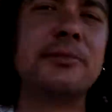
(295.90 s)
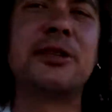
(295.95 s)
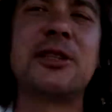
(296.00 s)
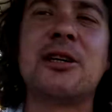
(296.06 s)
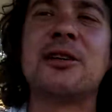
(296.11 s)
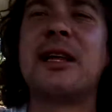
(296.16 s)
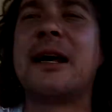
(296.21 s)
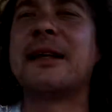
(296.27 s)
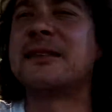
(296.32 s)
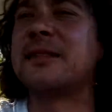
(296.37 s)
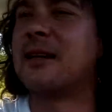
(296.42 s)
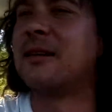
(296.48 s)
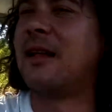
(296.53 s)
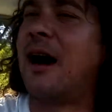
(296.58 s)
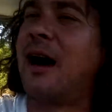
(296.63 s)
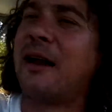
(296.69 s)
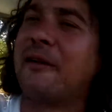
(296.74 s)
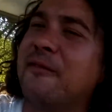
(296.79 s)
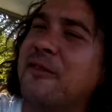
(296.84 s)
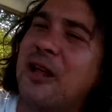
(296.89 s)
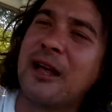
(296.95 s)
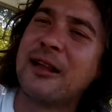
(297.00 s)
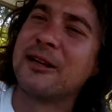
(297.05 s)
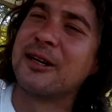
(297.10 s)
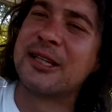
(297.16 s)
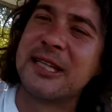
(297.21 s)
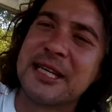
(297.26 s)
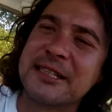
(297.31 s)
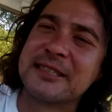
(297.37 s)
sure that's a lot of the
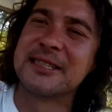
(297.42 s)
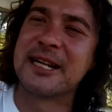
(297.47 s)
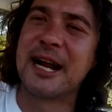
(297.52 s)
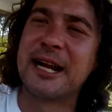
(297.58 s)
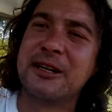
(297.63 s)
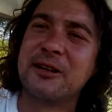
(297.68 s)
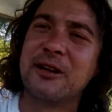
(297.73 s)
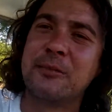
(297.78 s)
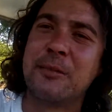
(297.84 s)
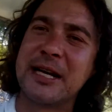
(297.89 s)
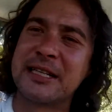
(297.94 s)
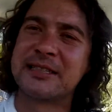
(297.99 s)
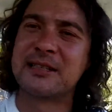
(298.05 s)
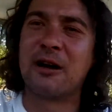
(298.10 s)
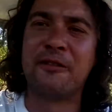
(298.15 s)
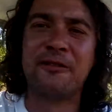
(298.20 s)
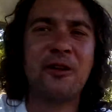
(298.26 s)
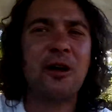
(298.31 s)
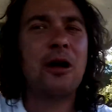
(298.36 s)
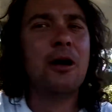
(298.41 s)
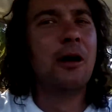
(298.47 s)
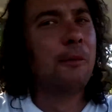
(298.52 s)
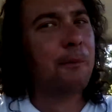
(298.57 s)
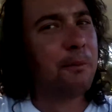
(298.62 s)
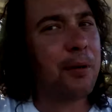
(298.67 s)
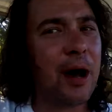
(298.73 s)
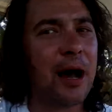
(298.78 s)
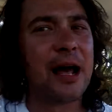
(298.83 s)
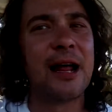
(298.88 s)
other things that I do to myself.
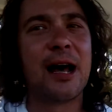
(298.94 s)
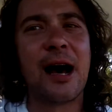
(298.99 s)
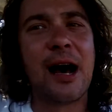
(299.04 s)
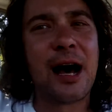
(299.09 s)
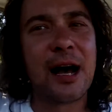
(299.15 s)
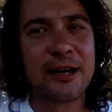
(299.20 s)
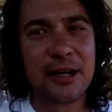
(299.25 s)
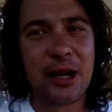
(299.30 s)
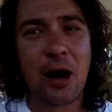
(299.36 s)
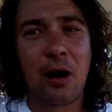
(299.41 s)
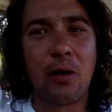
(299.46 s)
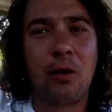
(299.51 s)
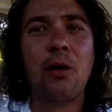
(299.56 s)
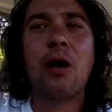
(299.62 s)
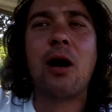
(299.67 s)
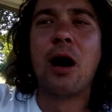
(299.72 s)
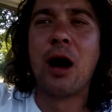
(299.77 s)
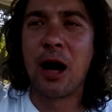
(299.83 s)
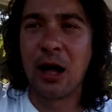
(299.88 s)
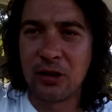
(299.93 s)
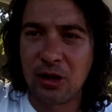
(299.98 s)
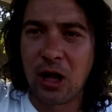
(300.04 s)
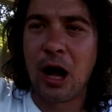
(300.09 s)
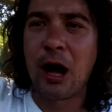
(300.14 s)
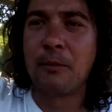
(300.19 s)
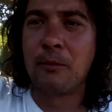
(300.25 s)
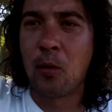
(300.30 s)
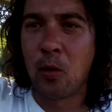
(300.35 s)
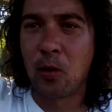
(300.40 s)
But, uh, no. A
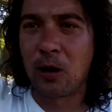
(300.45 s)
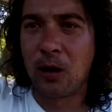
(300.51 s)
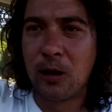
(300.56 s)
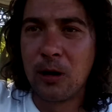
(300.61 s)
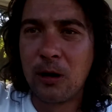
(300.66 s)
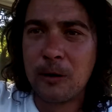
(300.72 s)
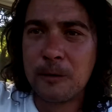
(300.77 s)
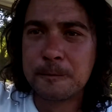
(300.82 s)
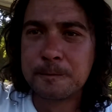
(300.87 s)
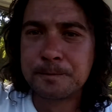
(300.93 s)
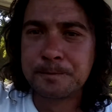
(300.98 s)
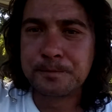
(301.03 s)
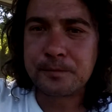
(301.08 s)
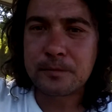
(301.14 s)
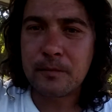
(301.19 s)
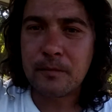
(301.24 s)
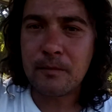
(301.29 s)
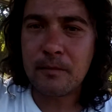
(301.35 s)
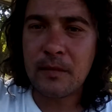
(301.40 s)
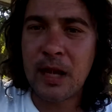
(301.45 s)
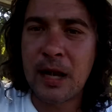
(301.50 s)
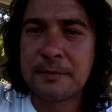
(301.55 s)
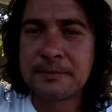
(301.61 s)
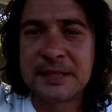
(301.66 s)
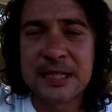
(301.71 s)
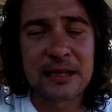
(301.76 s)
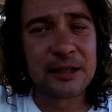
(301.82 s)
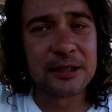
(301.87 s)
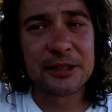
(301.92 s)
lot more. I'm
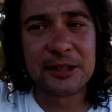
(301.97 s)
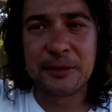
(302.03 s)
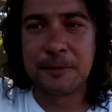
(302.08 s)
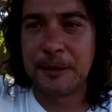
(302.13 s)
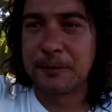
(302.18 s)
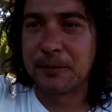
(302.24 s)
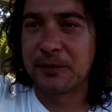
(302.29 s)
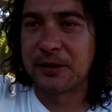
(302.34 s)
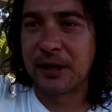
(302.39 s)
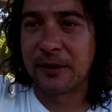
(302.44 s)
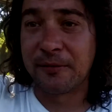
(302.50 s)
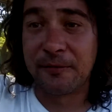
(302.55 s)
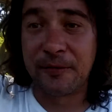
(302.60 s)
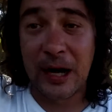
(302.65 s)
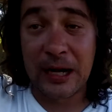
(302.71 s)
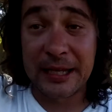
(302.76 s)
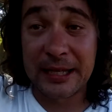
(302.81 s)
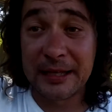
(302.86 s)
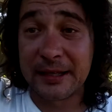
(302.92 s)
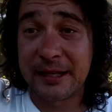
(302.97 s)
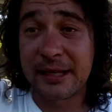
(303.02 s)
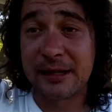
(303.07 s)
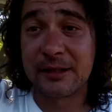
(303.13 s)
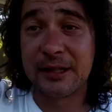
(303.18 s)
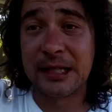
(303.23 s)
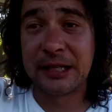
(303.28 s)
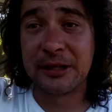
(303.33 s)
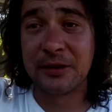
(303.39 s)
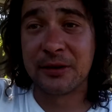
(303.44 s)
telling you, people, they're fucking
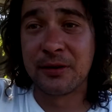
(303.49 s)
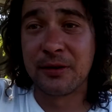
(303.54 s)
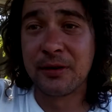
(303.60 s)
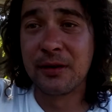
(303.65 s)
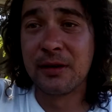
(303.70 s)
killing you.